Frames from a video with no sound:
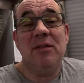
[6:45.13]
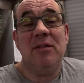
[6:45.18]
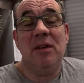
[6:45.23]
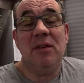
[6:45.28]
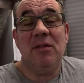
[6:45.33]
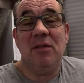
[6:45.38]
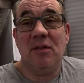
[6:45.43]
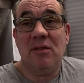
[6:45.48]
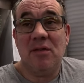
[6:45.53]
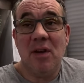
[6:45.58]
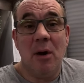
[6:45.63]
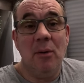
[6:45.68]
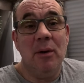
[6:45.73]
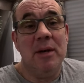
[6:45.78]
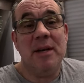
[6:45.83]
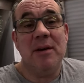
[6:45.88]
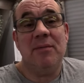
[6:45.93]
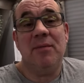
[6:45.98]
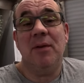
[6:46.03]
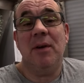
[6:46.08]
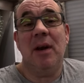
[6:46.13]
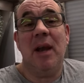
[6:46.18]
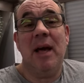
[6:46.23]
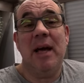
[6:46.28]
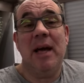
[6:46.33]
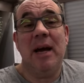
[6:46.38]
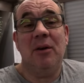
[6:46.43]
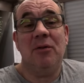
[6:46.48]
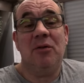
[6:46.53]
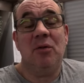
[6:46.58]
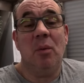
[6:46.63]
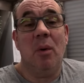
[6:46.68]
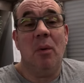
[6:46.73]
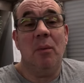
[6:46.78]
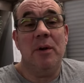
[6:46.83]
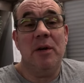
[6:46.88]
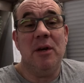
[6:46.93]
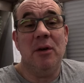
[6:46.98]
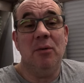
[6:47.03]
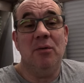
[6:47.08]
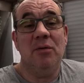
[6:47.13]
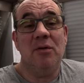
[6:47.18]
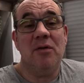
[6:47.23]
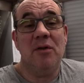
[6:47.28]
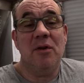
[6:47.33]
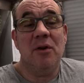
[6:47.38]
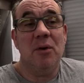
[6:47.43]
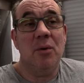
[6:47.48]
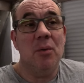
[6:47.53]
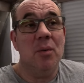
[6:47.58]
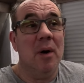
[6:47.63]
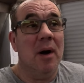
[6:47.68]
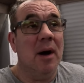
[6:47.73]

It's a totally different layout to what we're used to,